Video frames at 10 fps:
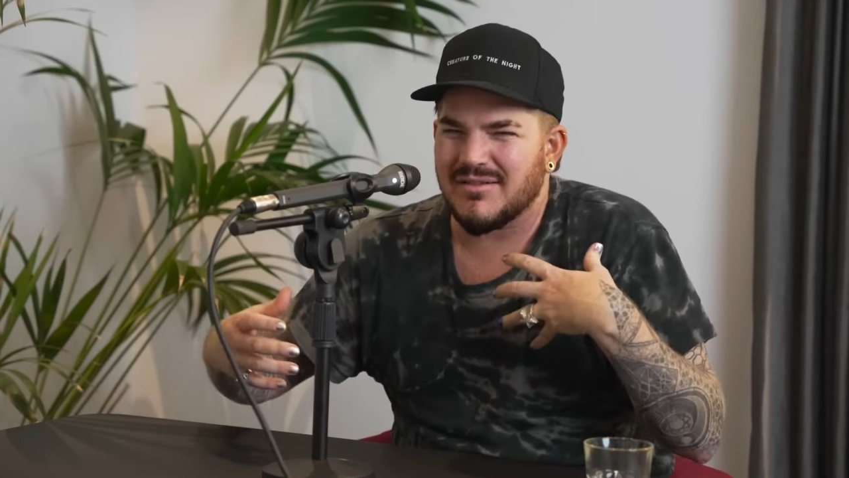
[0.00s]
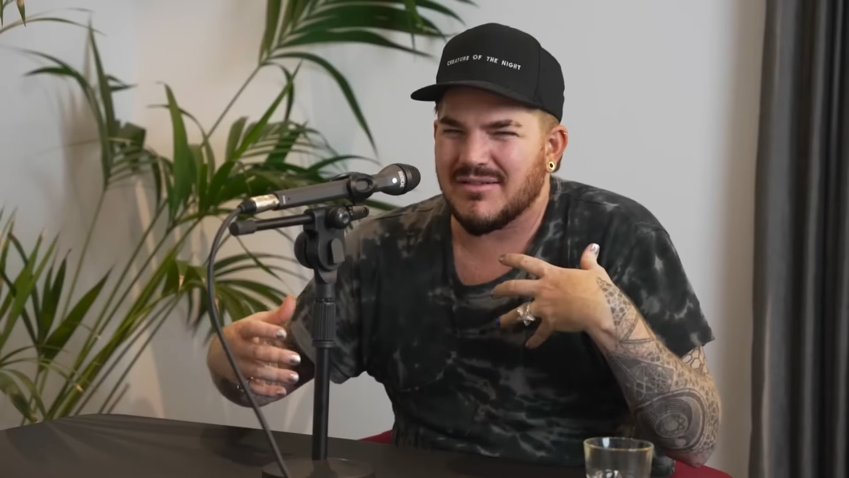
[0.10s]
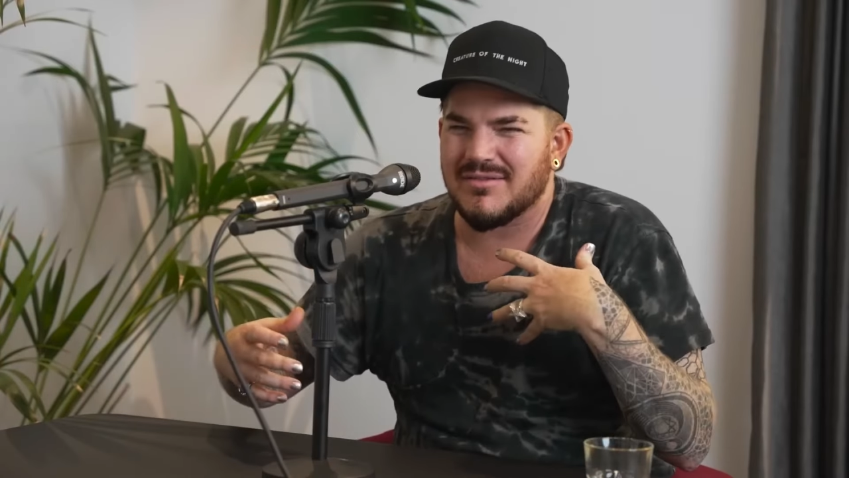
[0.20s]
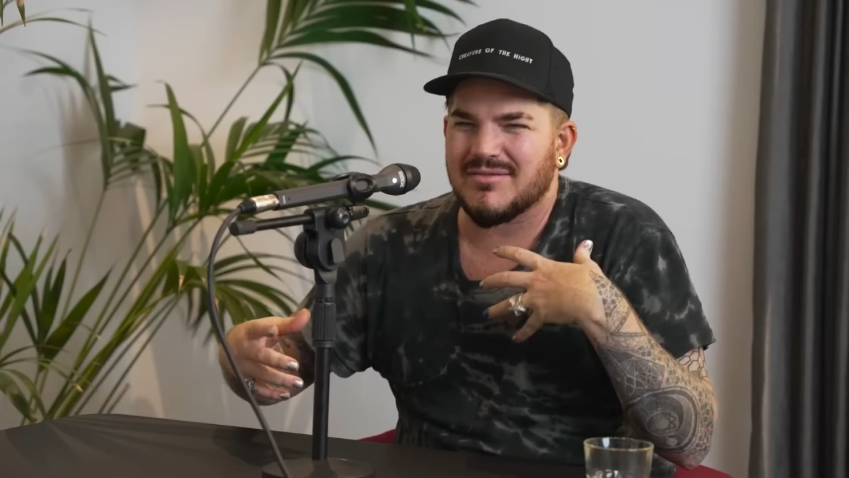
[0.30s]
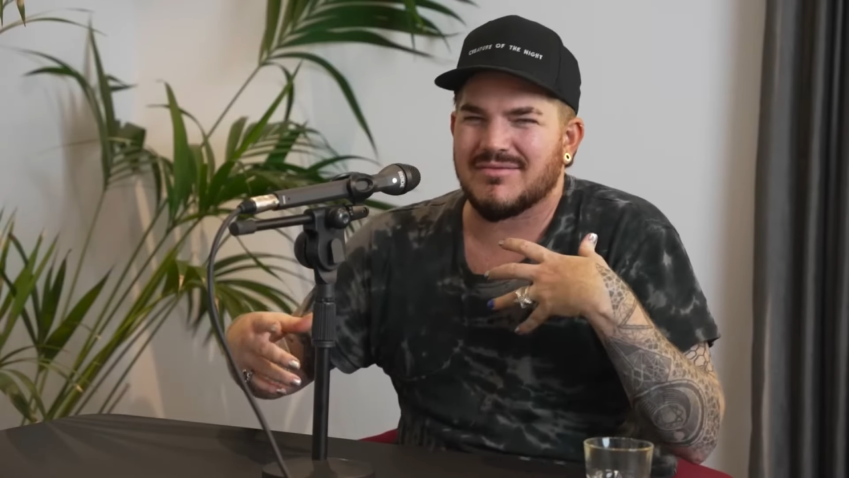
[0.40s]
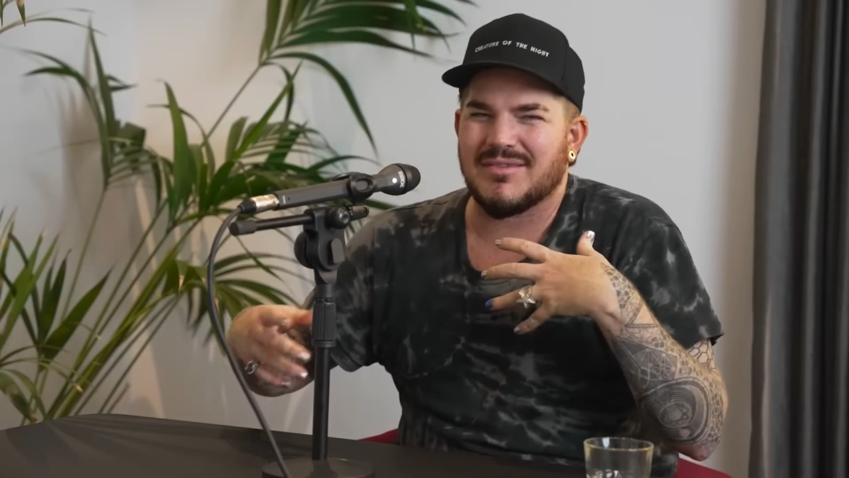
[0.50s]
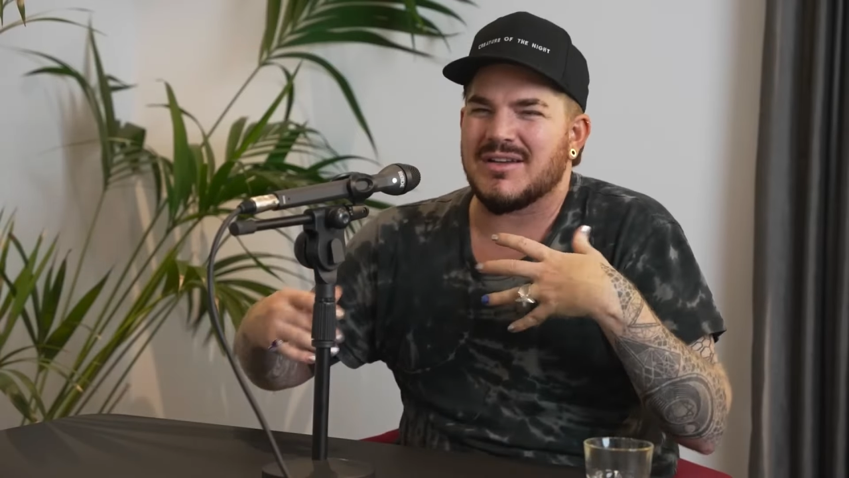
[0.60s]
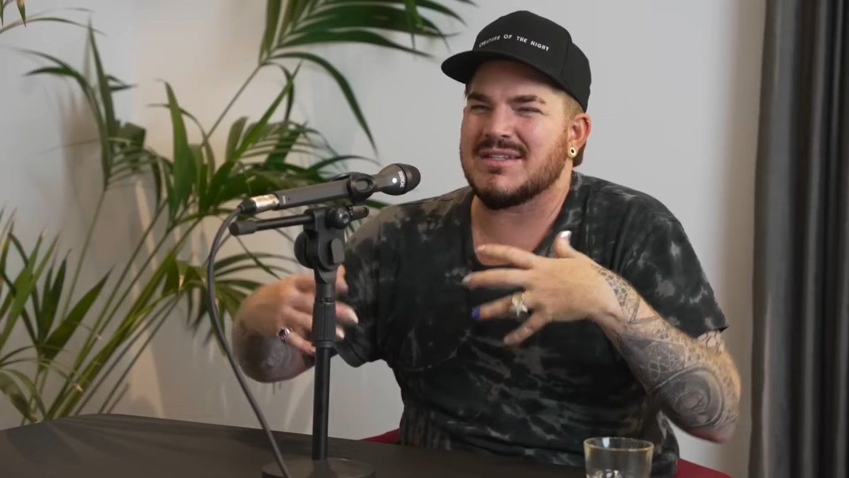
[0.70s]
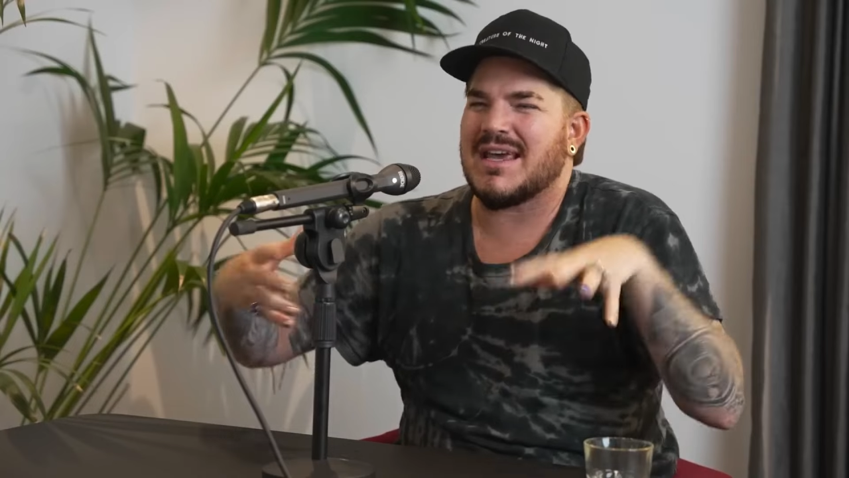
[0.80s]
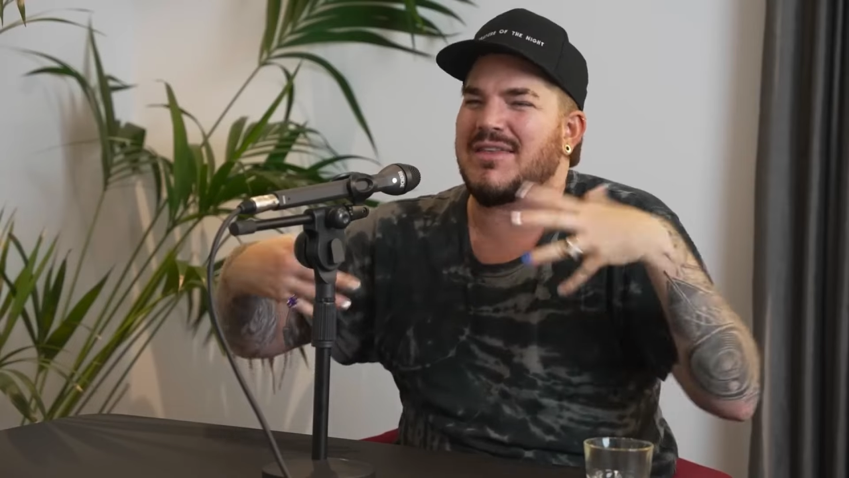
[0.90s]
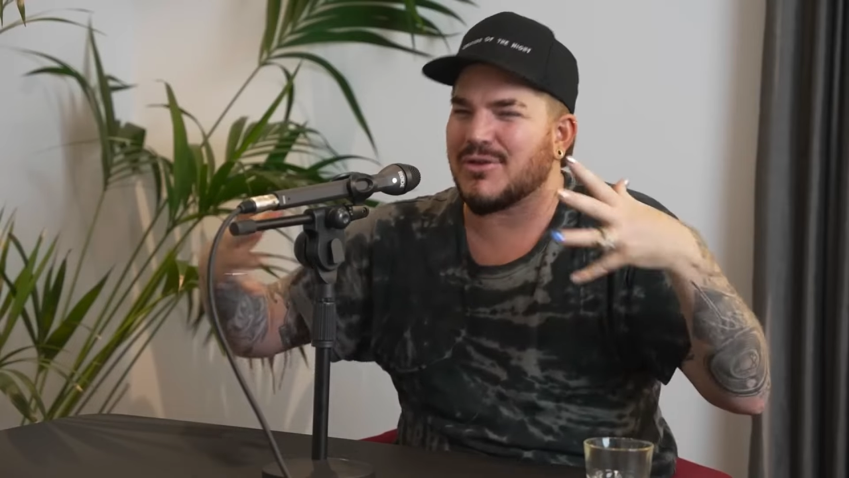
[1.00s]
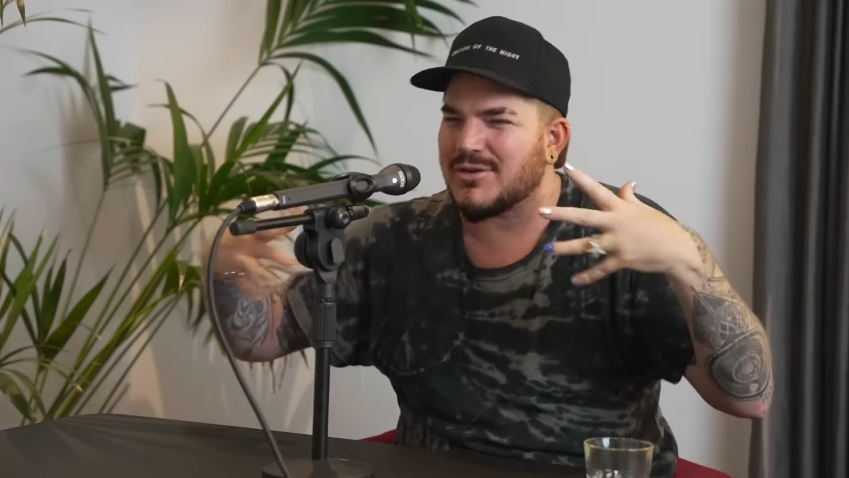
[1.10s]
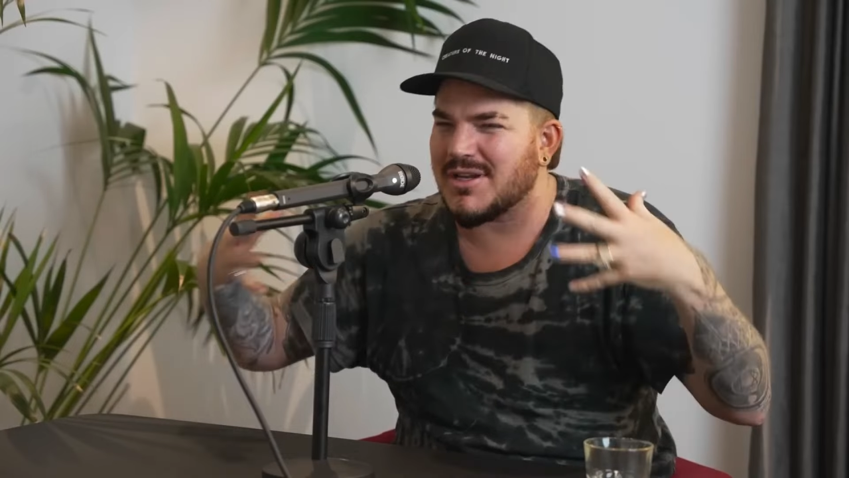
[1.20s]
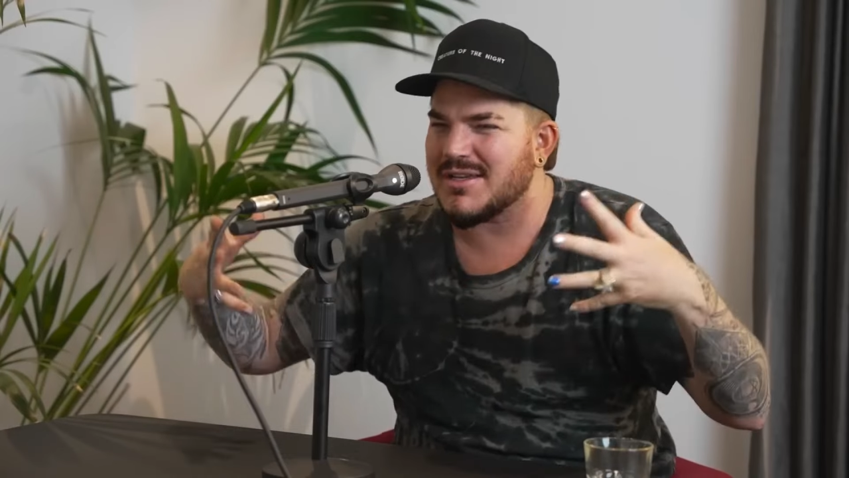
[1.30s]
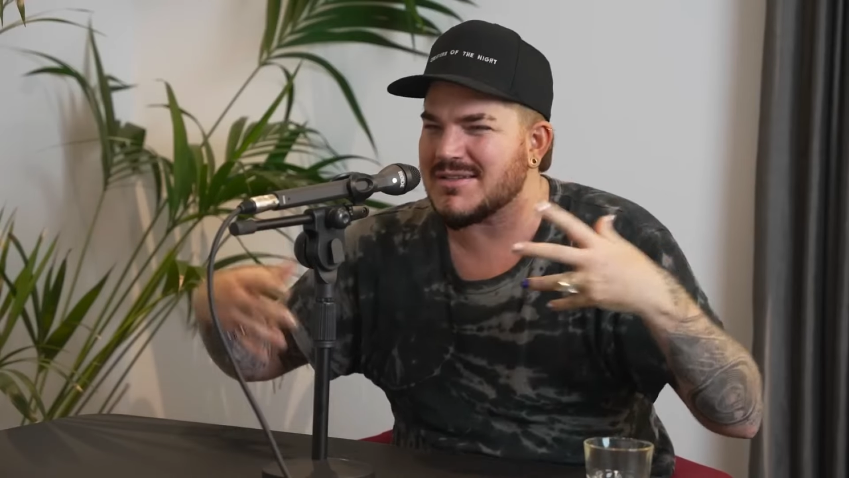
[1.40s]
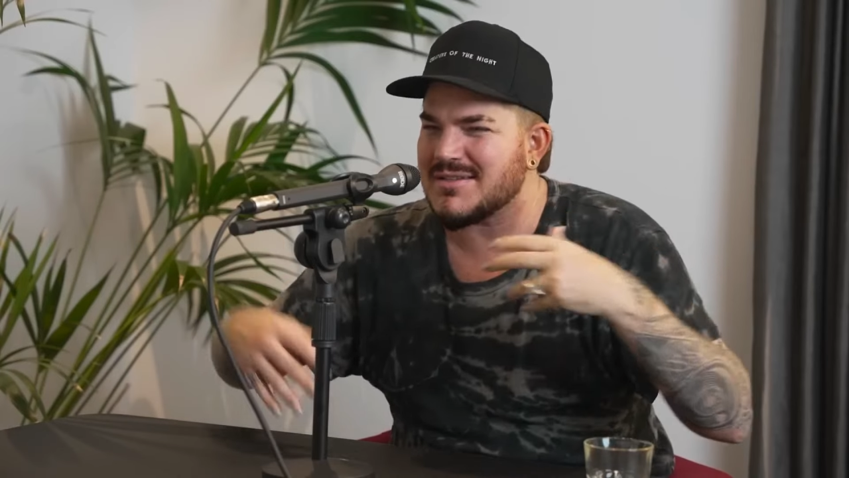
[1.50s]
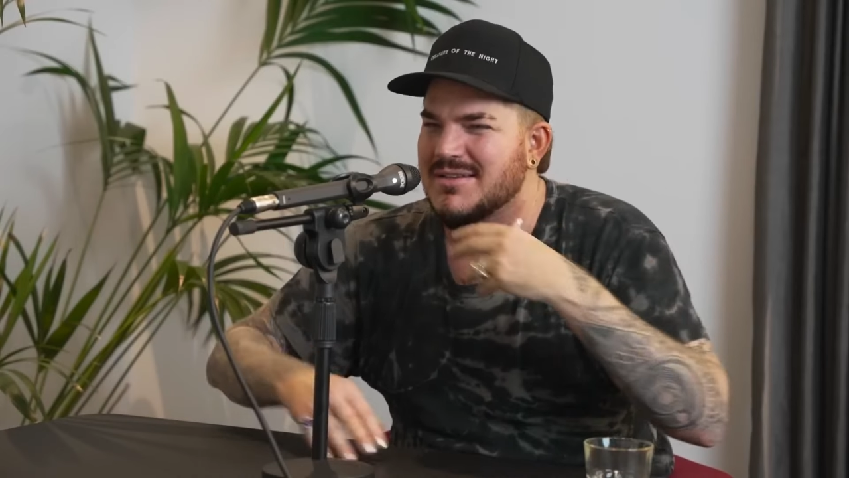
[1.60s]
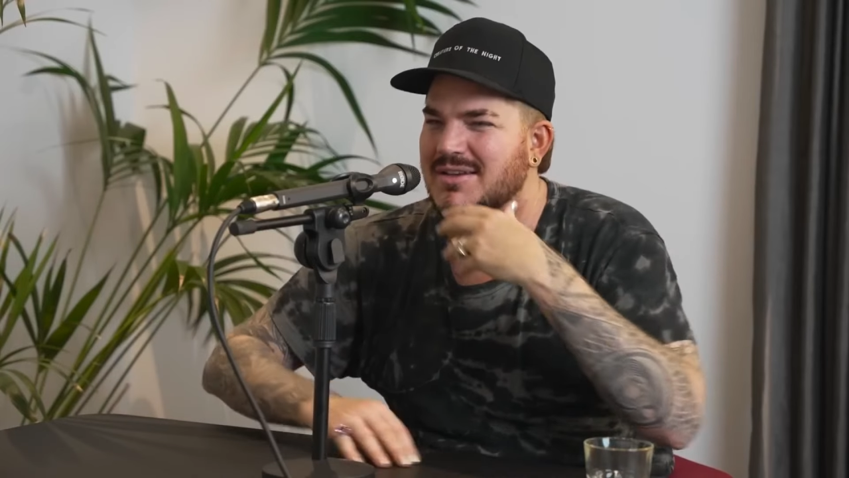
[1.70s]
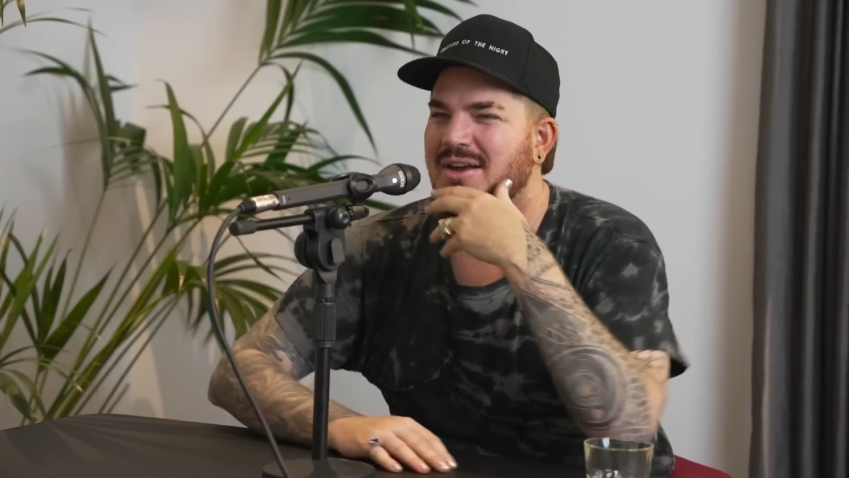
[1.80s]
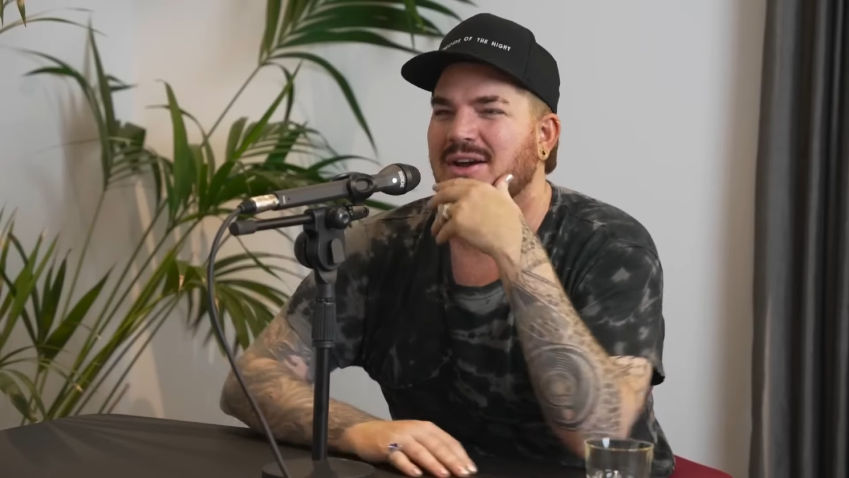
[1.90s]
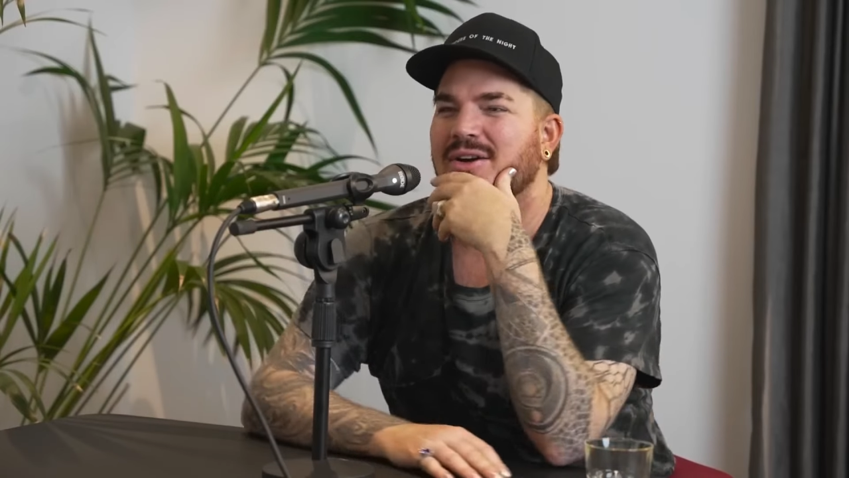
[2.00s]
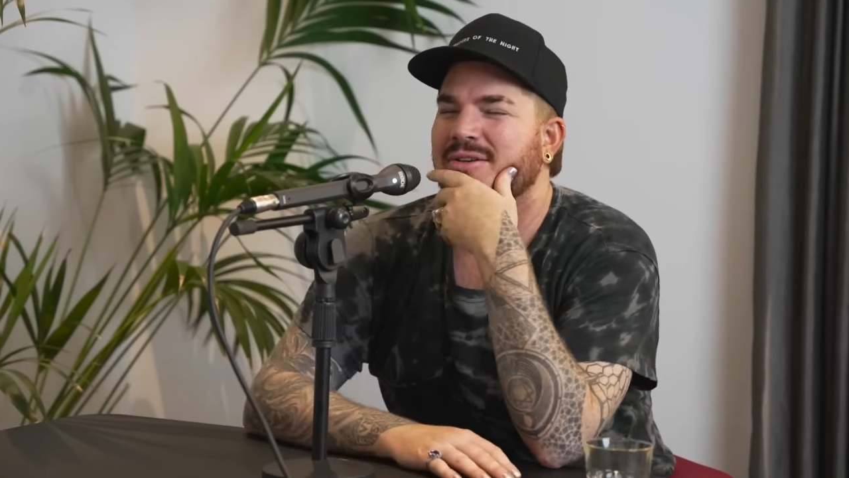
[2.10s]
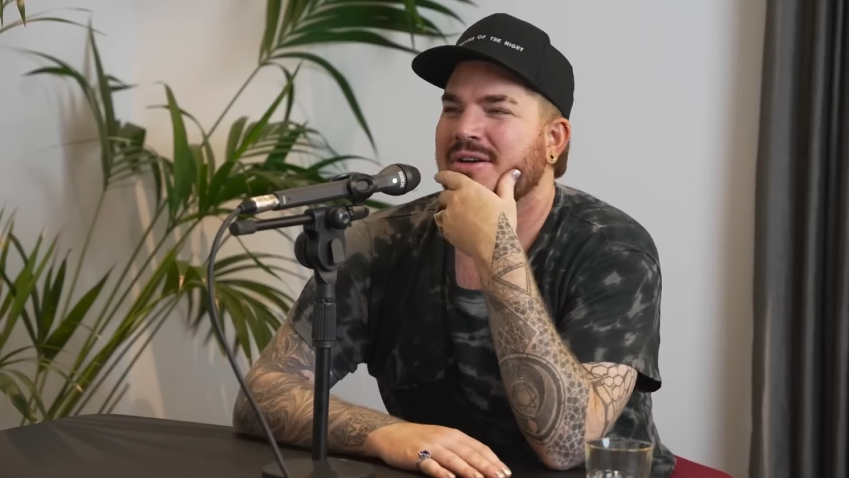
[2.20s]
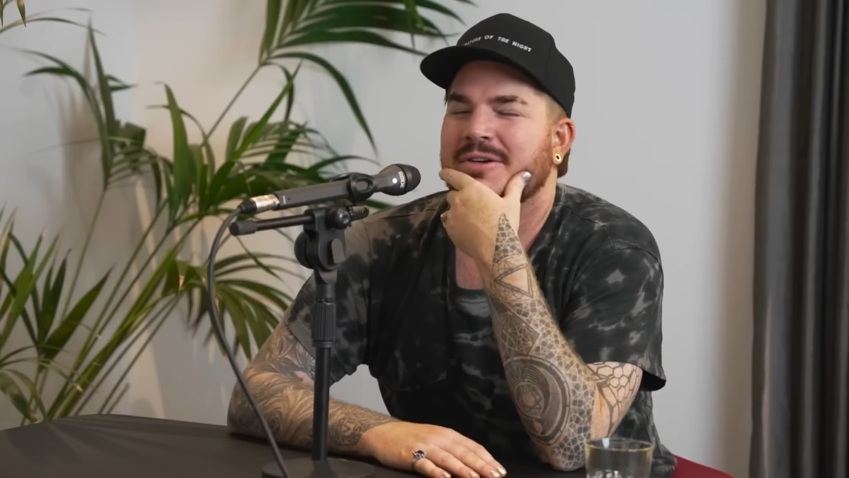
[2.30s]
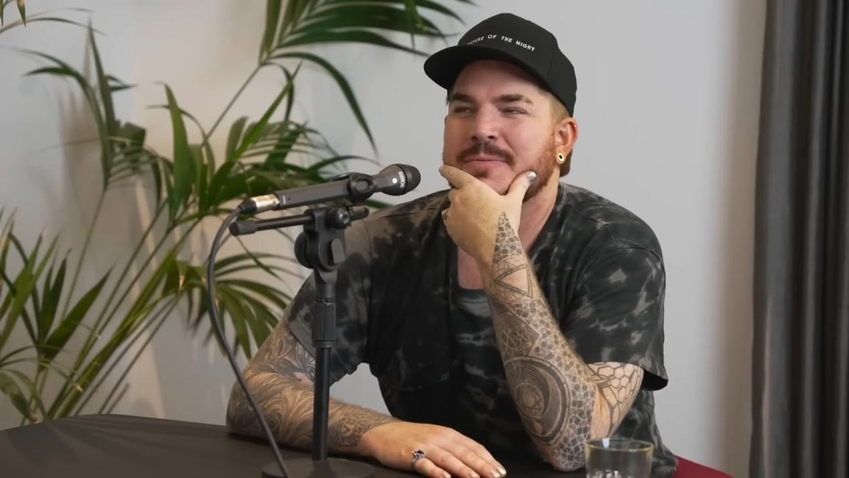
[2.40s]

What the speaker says: untetheredness.